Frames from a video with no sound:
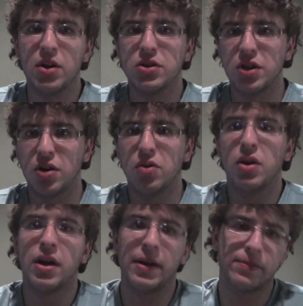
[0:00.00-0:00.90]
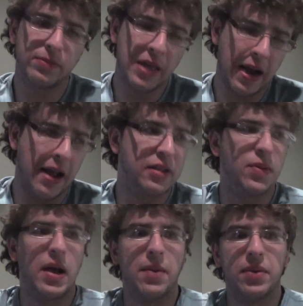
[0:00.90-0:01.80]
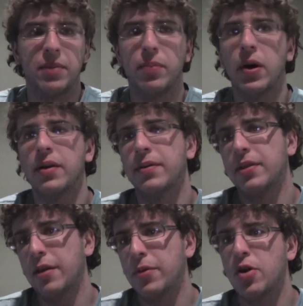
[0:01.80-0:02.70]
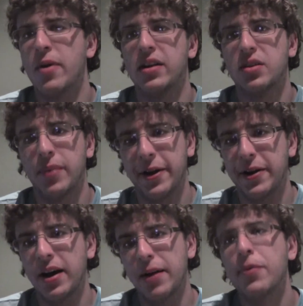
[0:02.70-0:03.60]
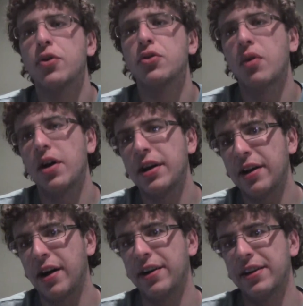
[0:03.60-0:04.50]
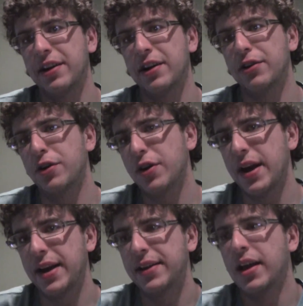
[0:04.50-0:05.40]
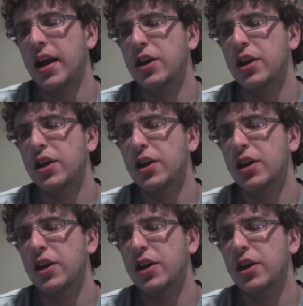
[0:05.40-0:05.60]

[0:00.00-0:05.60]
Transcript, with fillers: So that ends up happening, but then we go back to Buttercup, who on her end,